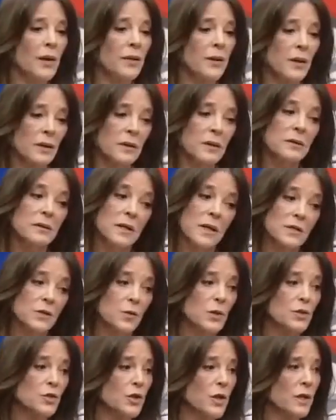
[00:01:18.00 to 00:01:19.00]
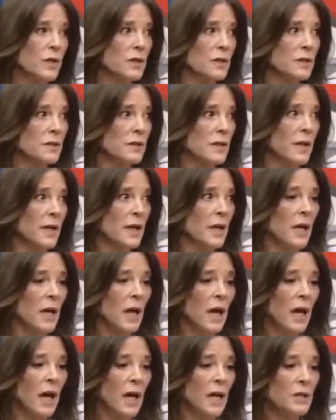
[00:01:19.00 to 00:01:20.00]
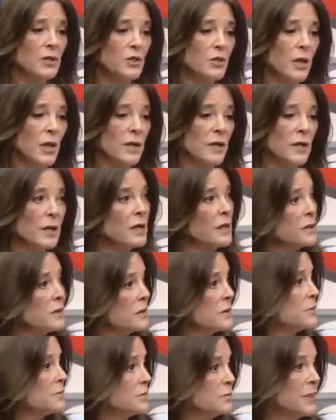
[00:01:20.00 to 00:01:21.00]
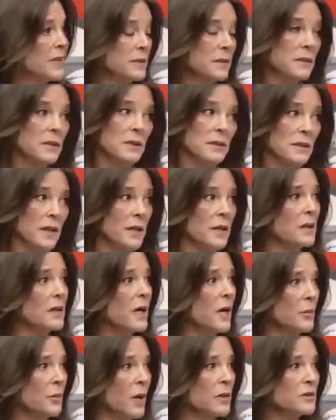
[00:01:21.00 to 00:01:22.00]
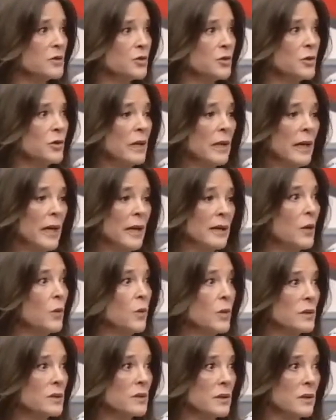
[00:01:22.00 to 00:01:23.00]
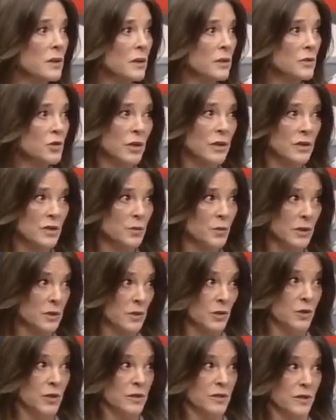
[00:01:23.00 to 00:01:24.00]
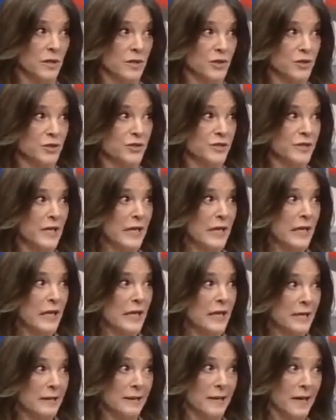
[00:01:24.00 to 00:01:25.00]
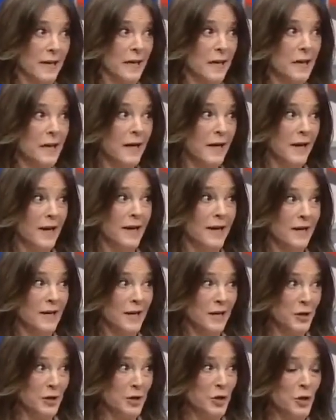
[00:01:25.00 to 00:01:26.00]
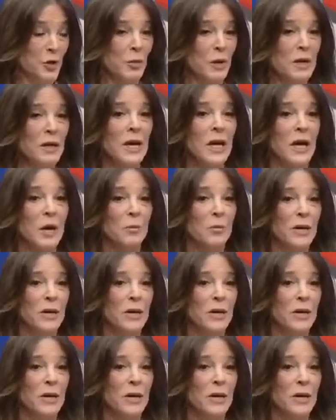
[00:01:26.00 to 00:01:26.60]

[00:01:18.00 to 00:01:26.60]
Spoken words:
I think that that's what China is saying, and China is basically taking that posture. I don't want to see Chinese military installations in Cuba,